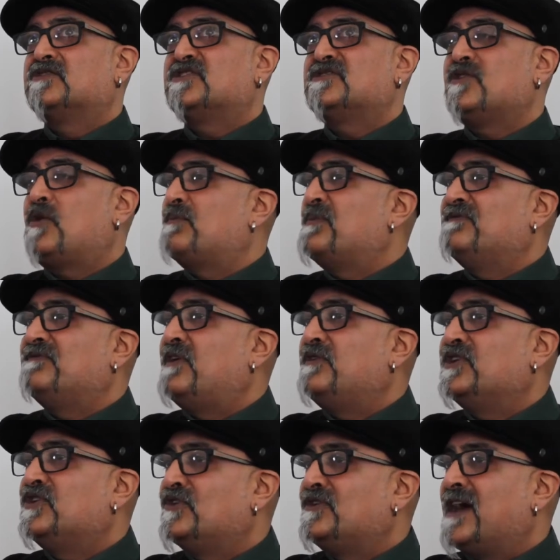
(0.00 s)
just not been
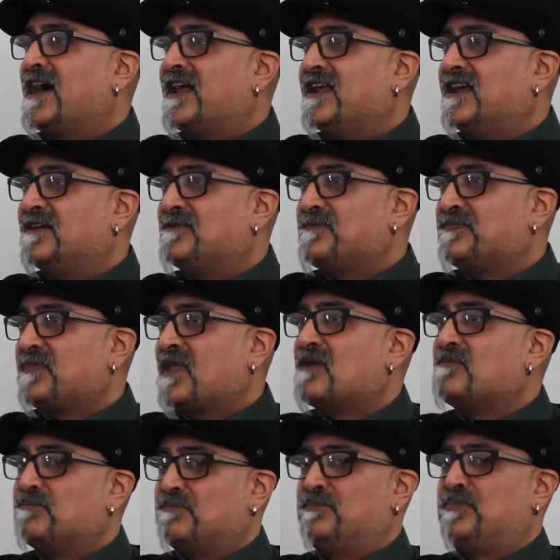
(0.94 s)
very good at it,
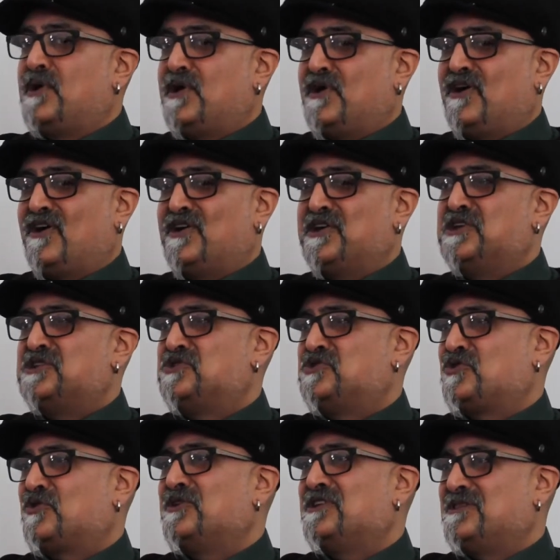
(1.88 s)
but I
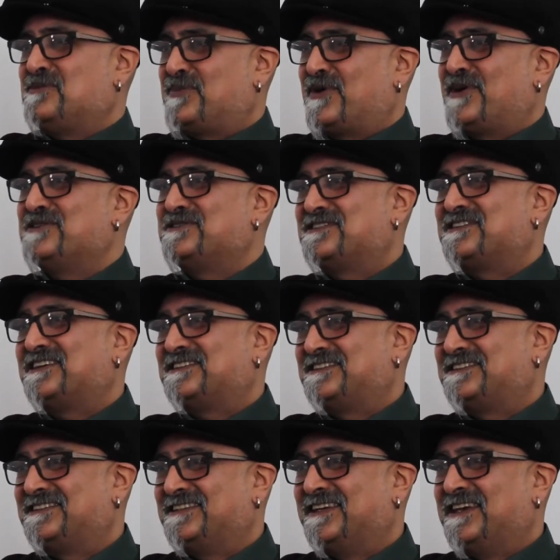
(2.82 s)
enjoyed the
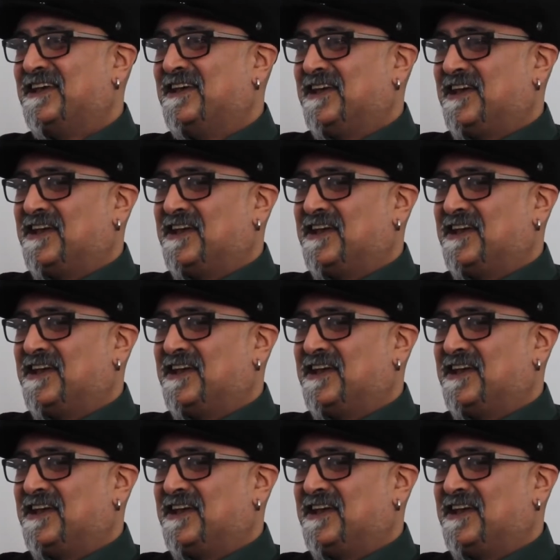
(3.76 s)
process,